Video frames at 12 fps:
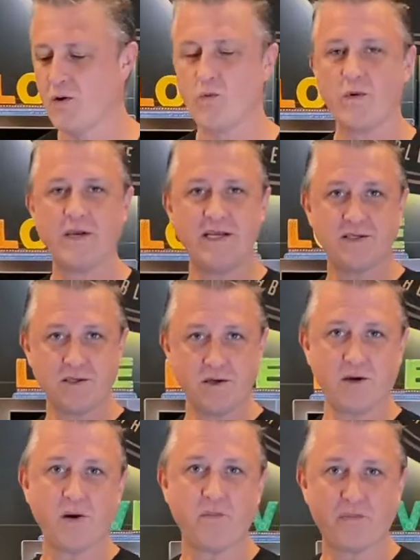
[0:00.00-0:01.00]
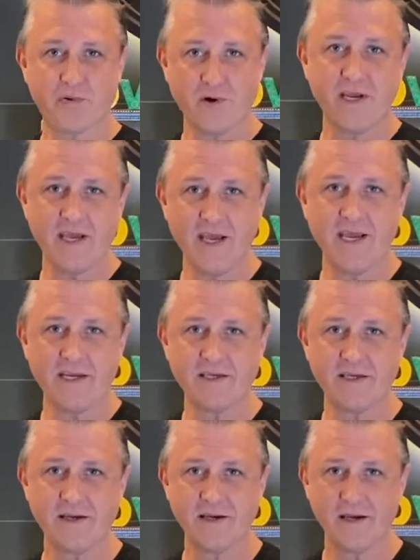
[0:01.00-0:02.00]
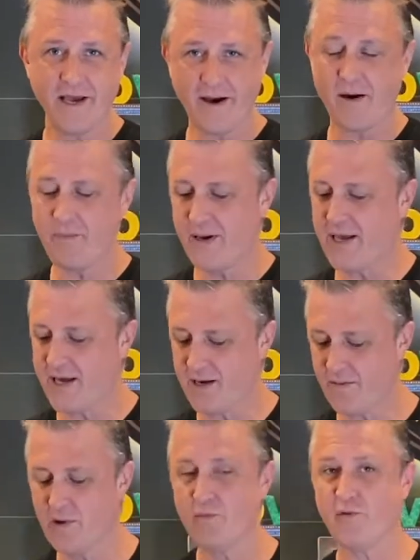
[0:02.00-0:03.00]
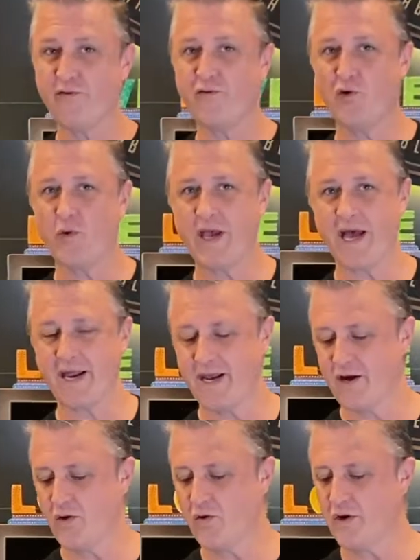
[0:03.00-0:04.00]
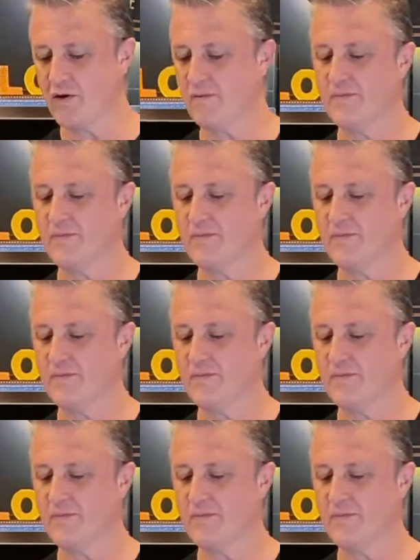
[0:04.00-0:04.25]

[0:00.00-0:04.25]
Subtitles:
we need to preheat our pan before we add our oil.